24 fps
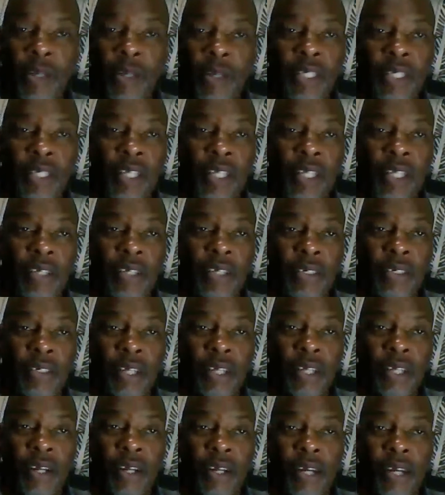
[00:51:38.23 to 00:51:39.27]
that are
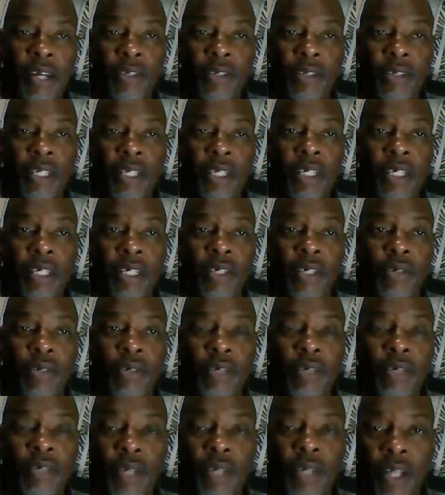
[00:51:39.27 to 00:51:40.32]
elderly. You're living in
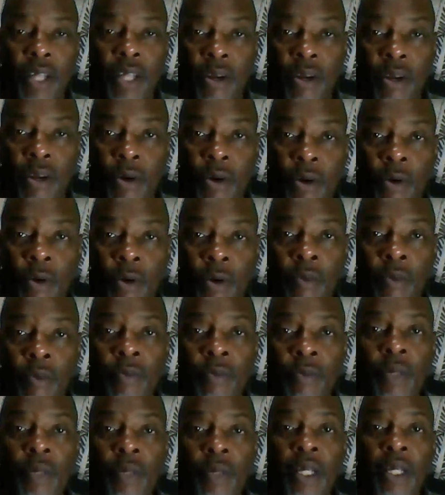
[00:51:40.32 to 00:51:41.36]
their home
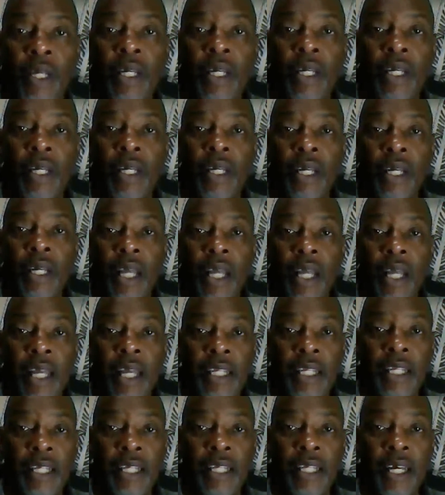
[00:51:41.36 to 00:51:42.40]
and
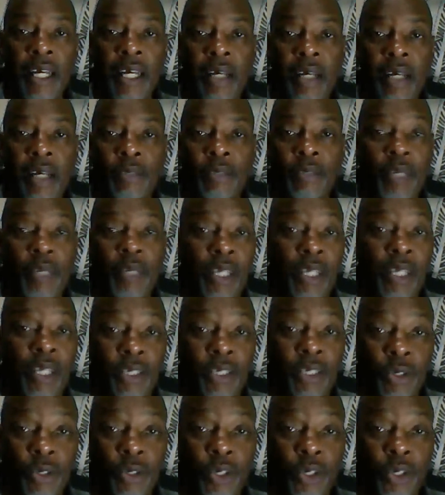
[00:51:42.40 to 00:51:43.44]
spending their social
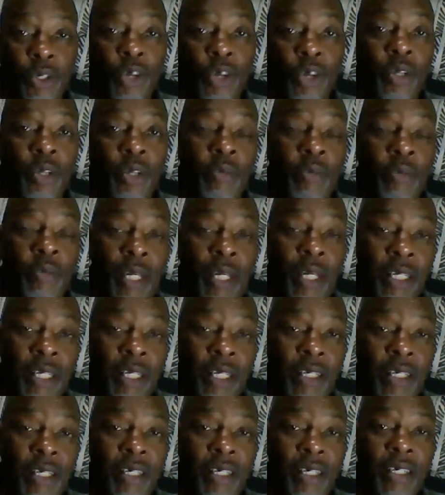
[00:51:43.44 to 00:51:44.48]
security money,
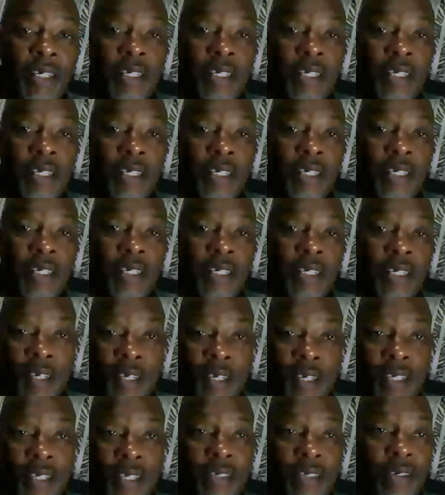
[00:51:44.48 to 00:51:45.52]

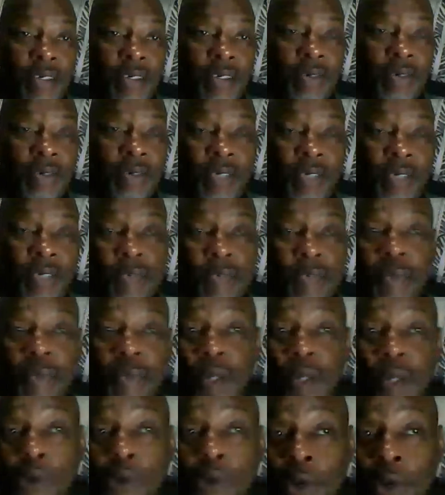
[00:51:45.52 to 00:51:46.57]
and you know, leaving them in the
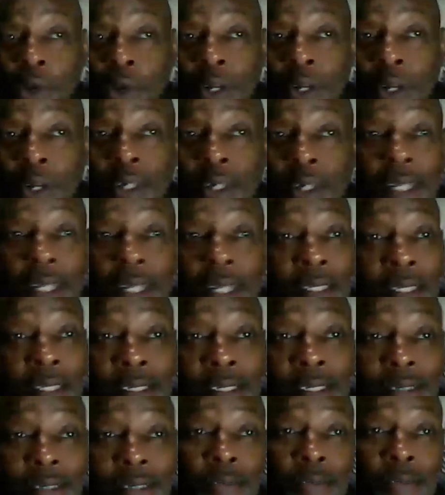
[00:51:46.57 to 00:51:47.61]
corner.
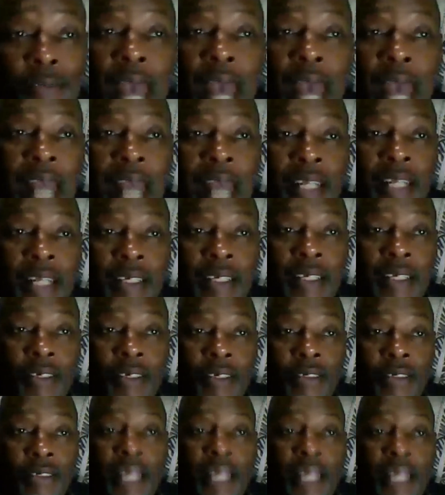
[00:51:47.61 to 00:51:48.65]
It's bad. You know,
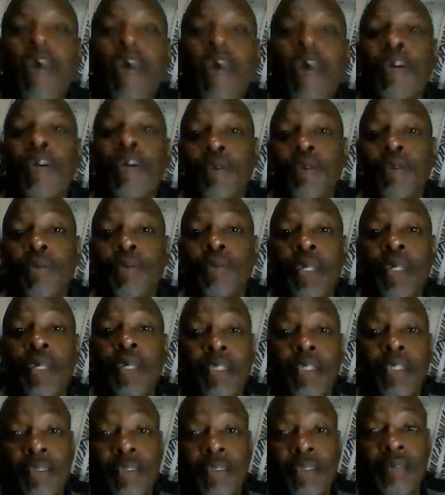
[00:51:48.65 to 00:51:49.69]
not all of you, but
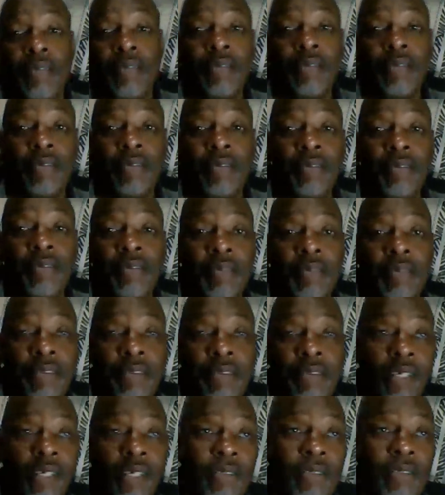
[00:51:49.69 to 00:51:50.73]
you know,
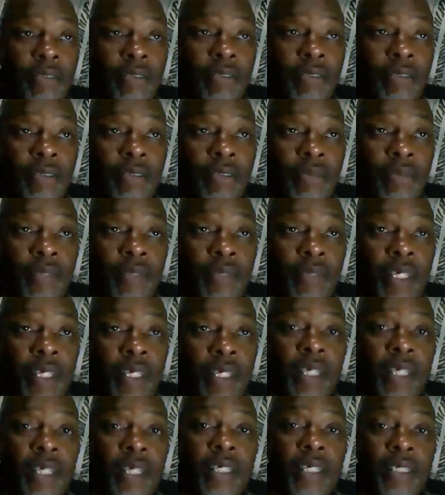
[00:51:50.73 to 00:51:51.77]

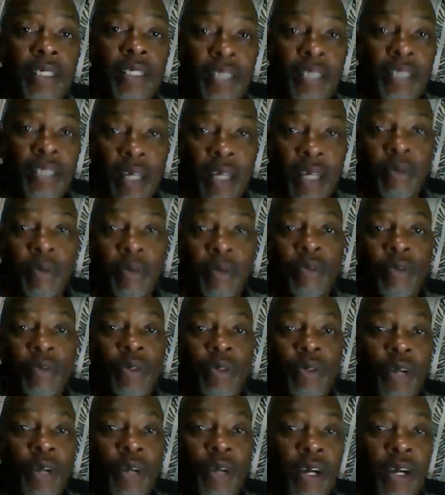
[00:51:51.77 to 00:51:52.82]
some of you
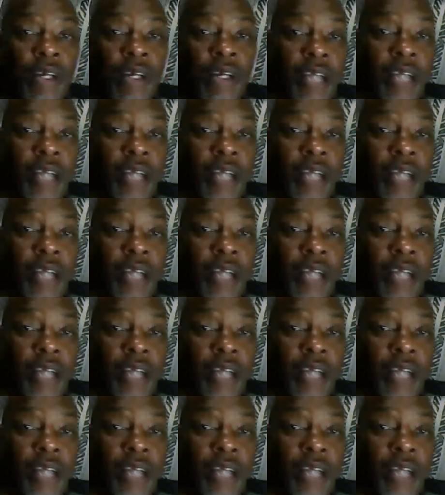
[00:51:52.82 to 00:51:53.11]
are having